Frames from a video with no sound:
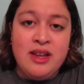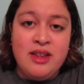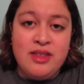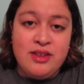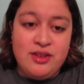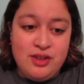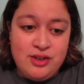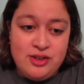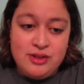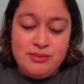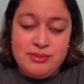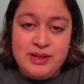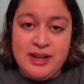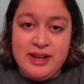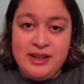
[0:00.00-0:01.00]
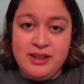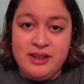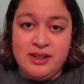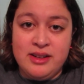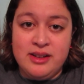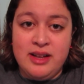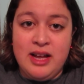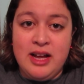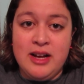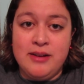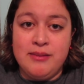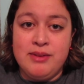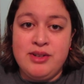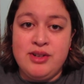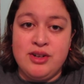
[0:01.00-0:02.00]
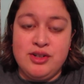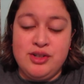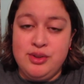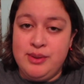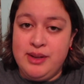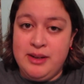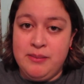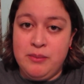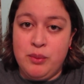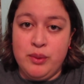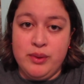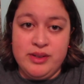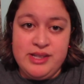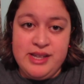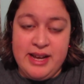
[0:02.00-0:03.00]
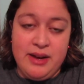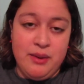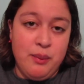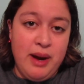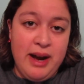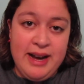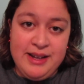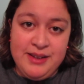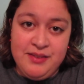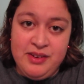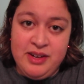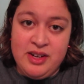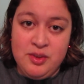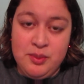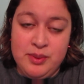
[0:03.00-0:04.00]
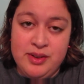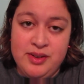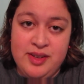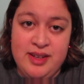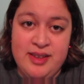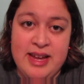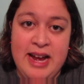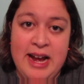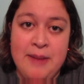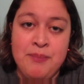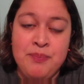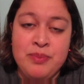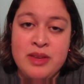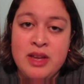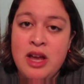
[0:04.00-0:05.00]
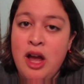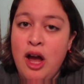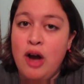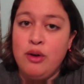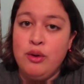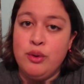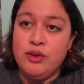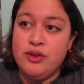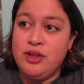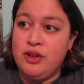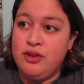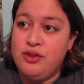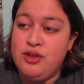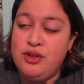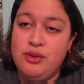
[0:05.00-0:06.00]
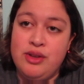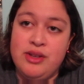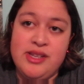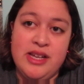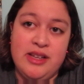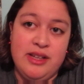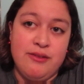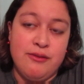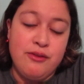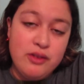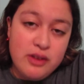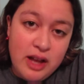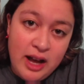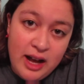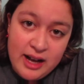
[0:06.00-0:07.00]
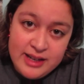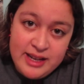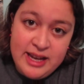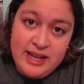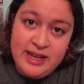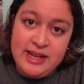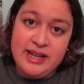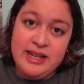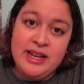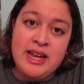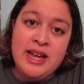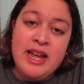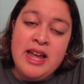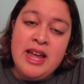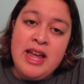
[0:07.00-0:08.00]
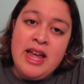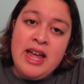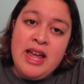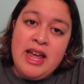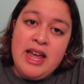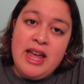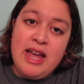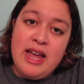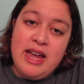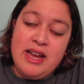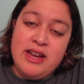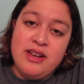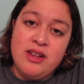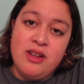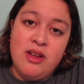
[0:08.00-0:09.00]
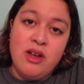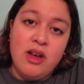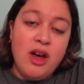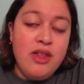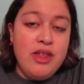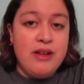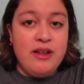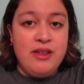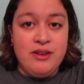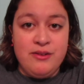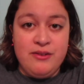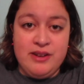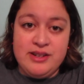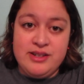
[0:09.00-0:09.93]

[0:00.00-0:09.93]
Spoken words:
this YouTube channel. I'm going to start doing more DIYs if you guys want to see that. Of course, I'll do the daily vlogging and all the other fun